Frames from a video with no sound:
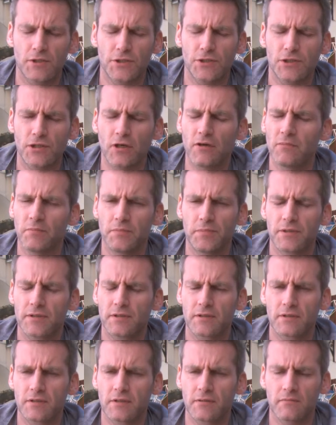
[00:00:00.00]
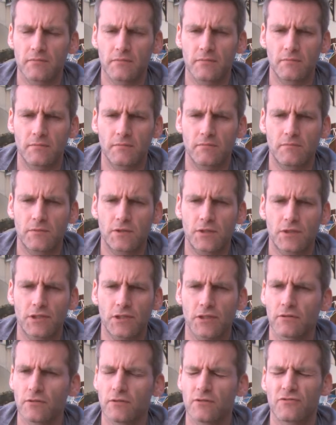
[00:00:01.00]
jobs and
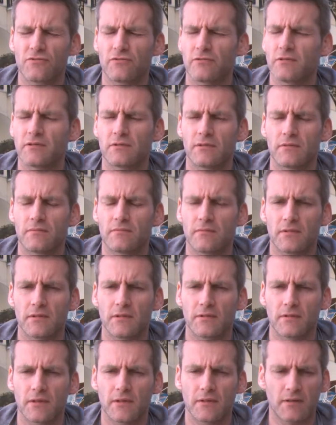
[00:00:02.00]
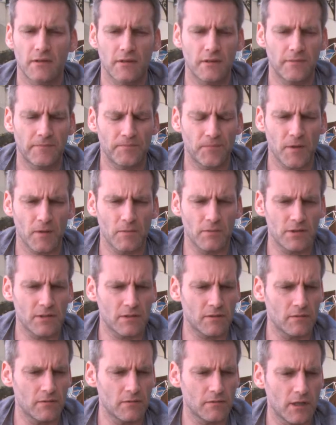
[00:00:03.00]
children and what's
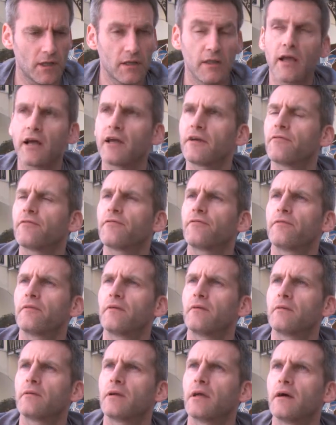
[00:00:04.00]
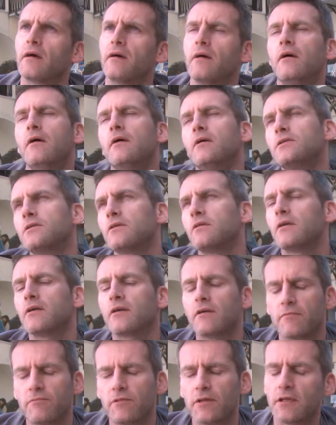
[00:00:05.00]
it called? A life. Yeah, so
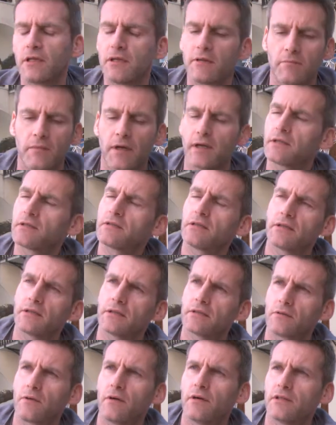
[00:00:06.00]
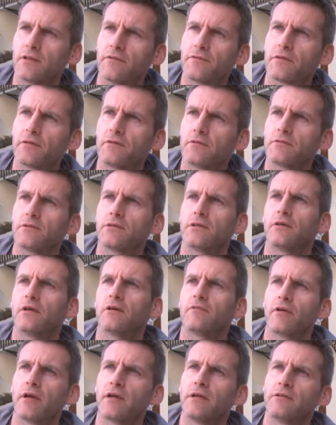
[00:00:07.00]
it really makes things quite difficult to
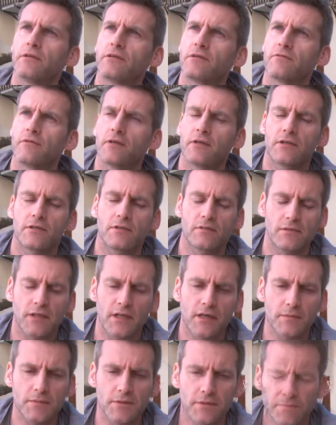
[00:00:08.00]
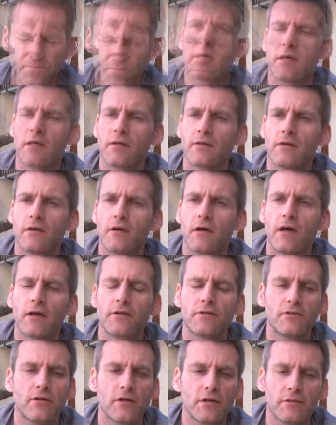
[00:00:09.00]
arrange rehearsal times, and
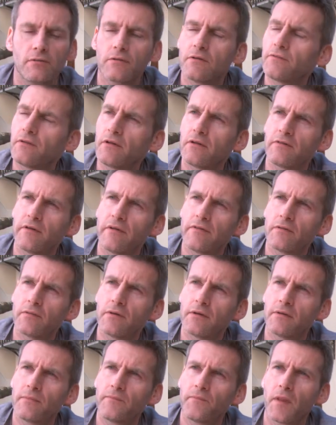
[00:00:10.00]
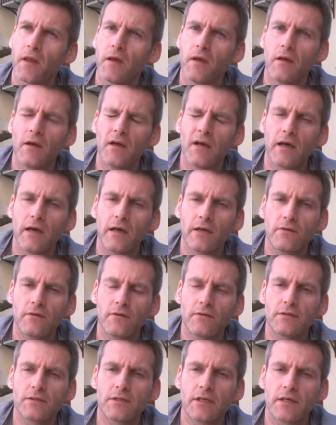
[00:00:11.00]
I try to involve everyone, and
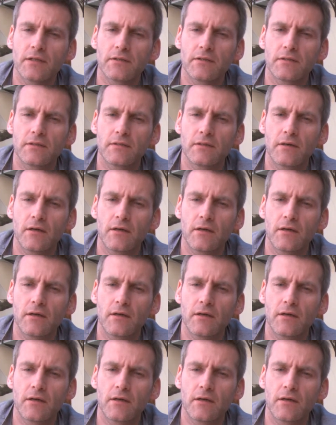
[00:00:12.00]
on set